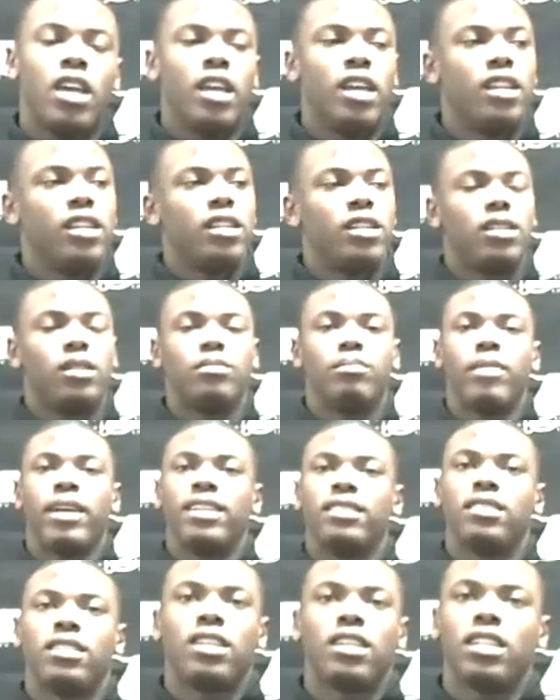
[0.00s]
and um,
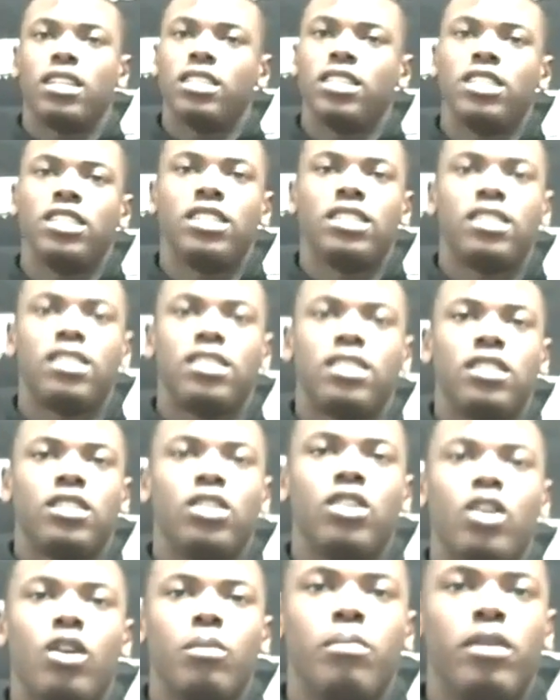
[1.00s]
basically just
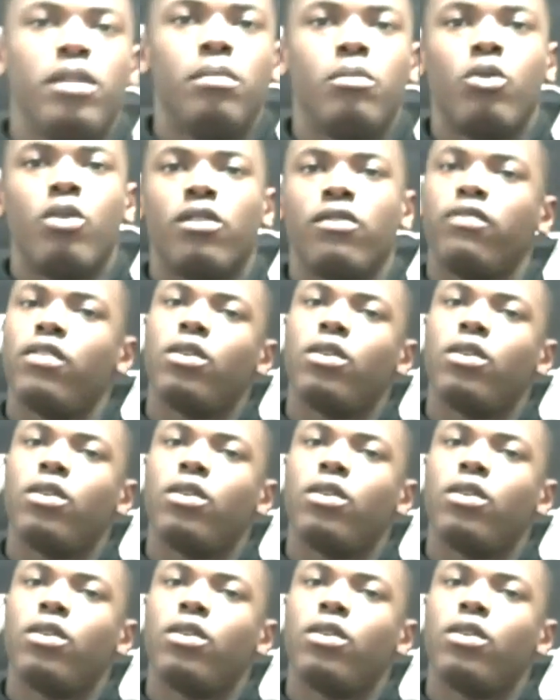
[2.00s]
you know be more